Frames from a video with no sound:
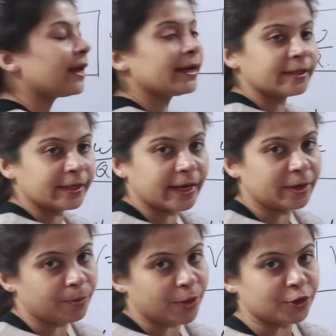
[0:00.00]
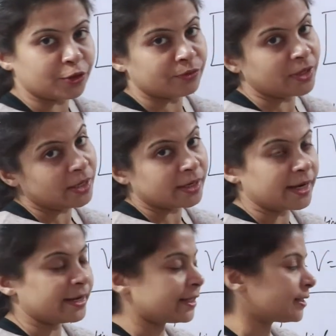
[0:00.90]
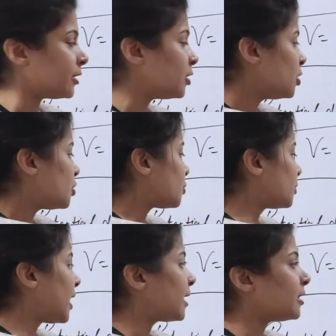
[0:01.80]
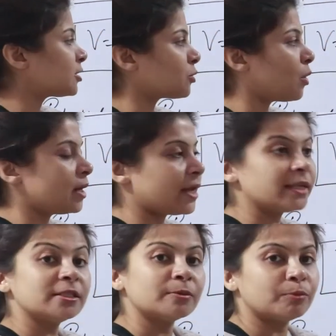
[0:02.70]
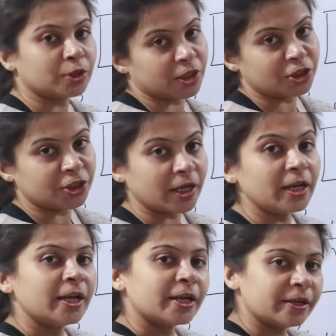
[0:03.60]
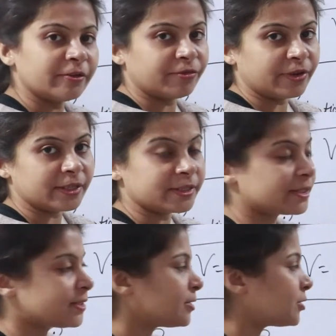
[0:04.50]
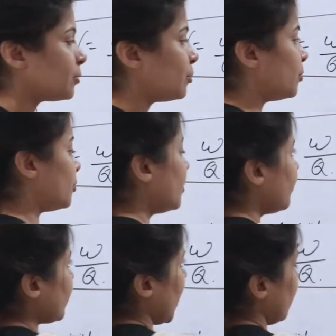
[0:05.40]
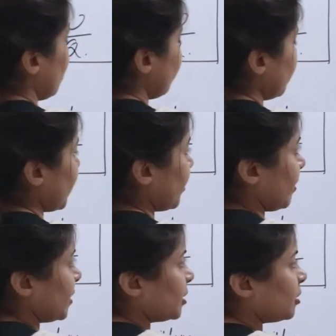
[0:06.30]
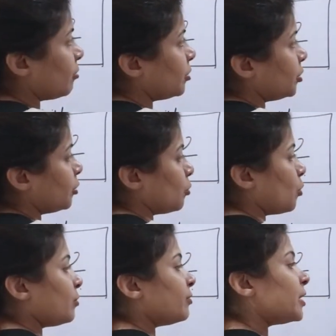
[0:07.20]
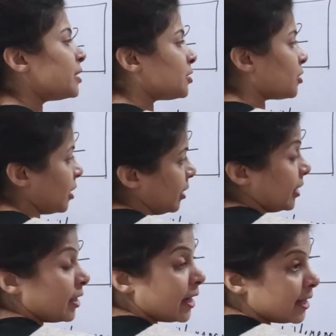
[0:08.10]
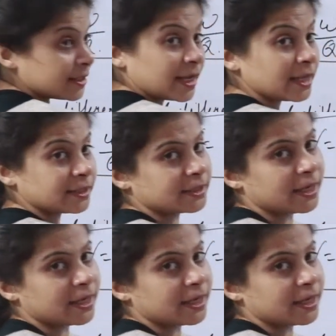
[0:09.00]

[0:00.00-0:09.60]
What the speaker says: another end point of the conductor. So that is called as potential difference. So I hope you can write it down in your own words, or else I'll just